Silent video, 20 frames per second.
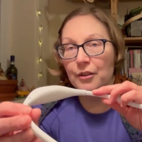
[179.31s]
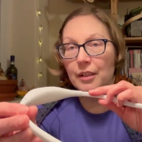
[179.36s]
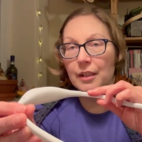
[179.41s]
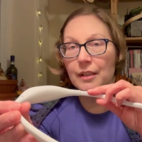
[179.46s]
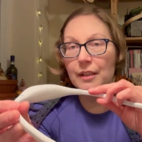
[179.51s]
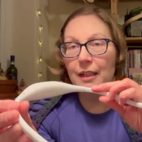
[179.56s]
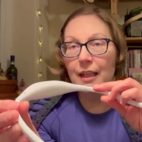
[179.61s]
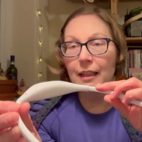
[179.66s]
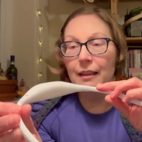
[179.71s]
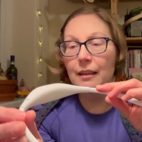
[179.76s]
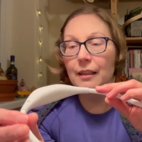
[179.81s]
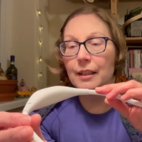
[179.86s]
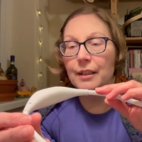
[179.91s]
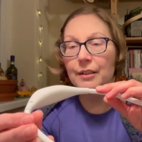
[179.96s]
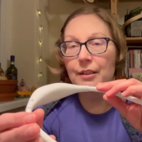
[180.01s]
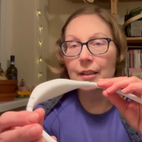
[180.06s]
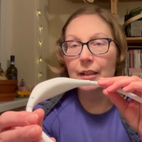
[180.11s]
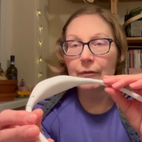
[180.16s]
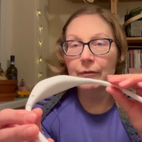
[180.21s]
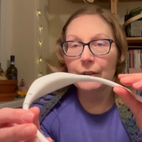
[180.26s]
this at
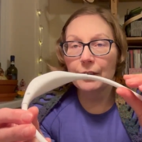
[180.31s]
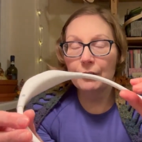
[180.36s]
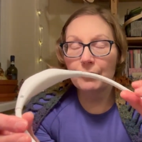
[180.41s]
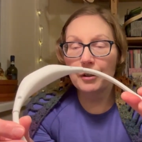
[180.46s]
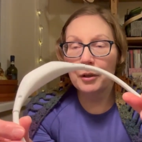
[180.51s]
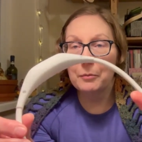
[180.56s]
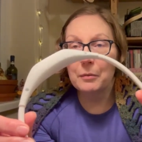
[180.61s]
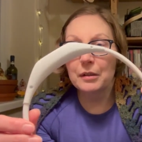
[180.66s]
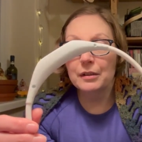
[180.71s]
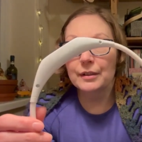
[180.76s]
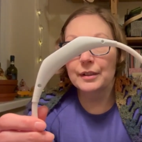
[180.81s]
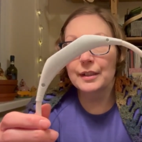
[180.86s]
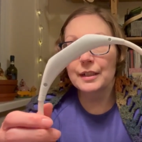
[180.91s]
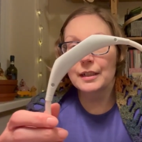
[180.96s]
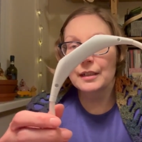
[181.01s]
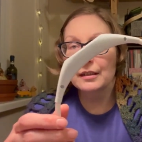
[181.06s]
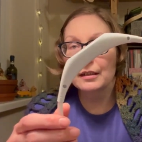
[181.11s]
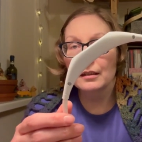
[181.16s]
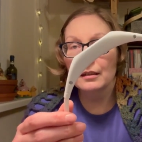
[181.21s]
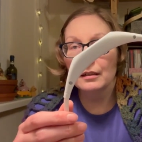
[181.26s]
least every 3 months,